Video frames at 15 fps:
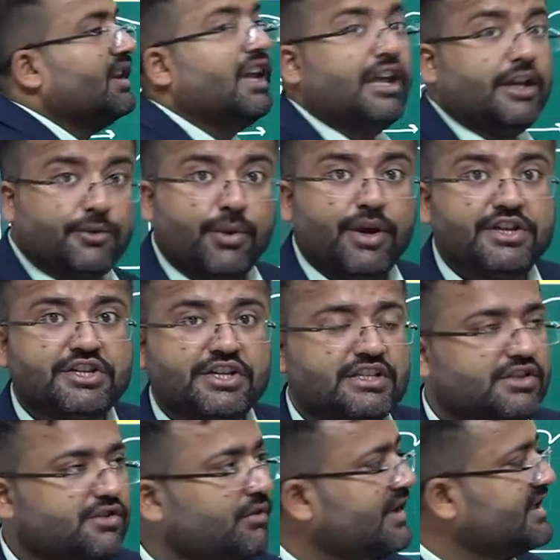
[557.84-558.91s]

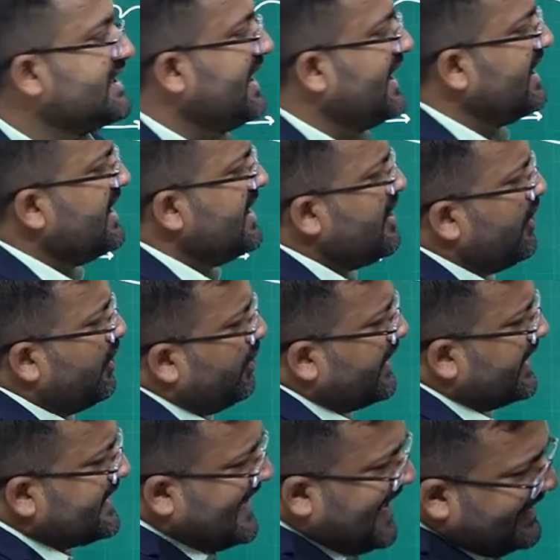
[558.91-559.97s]
equations, you can say,
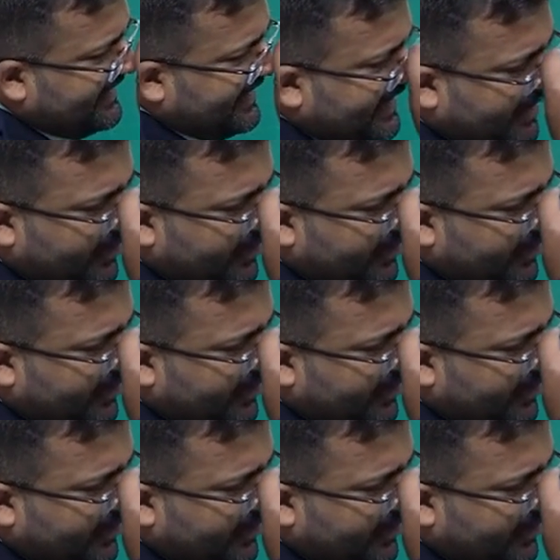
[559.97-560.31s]
okay, sin theta